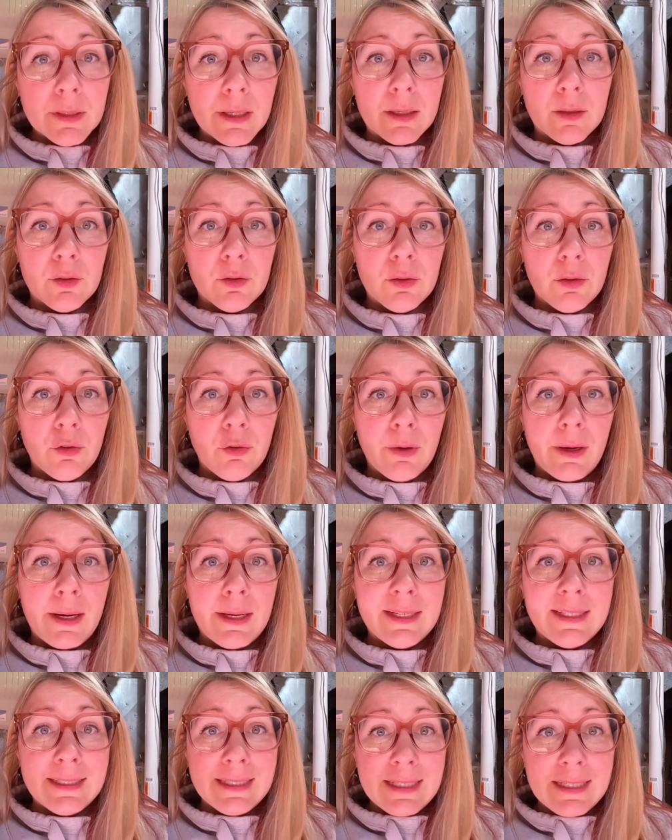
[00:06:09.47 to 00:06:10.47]
and
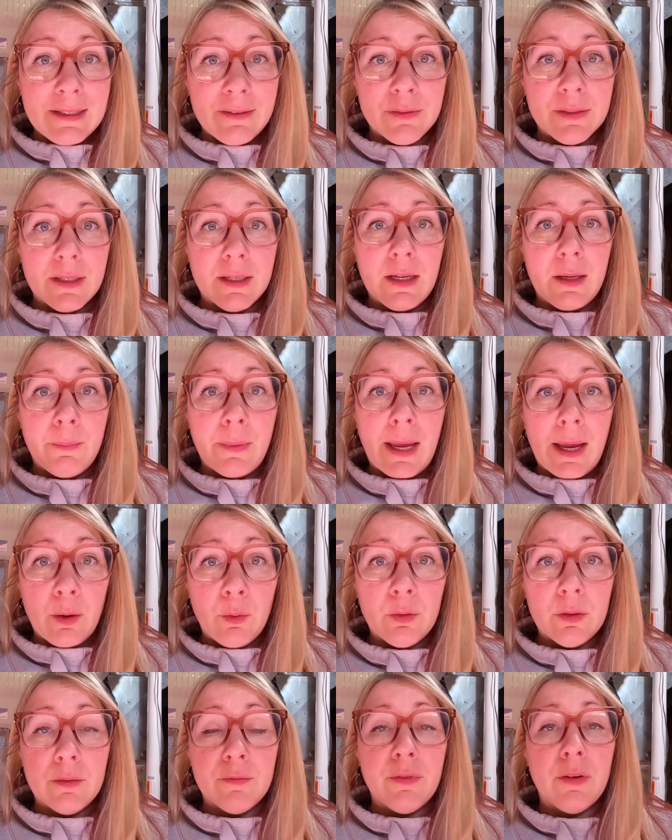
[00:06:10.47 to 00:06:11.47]
create leaves and come
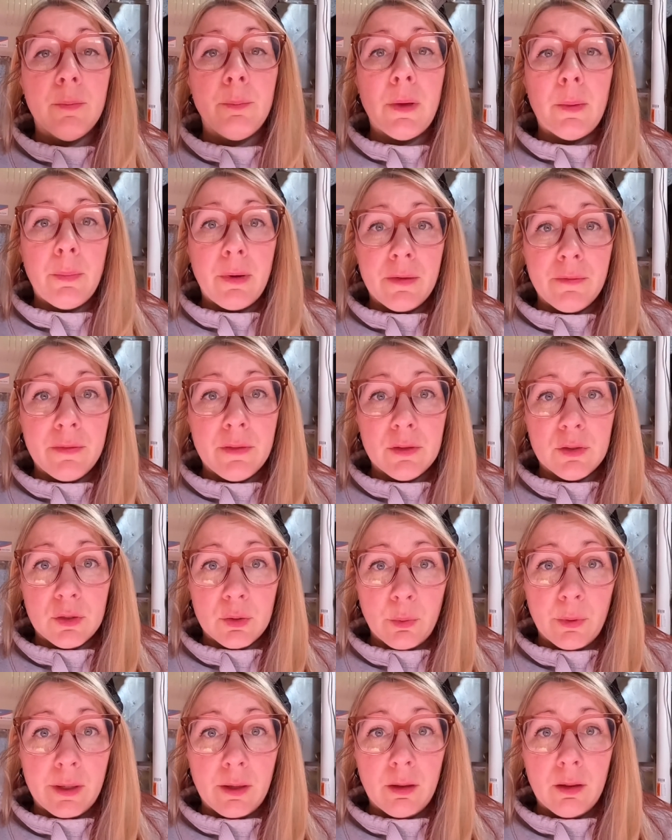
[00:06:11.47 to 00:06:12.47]
out from above the
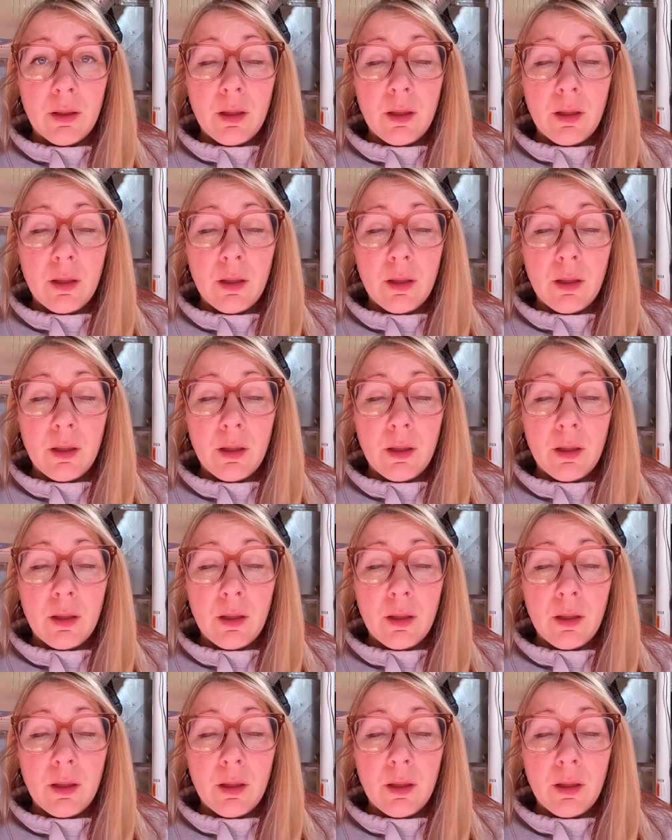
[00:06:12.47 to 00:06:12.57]
soil.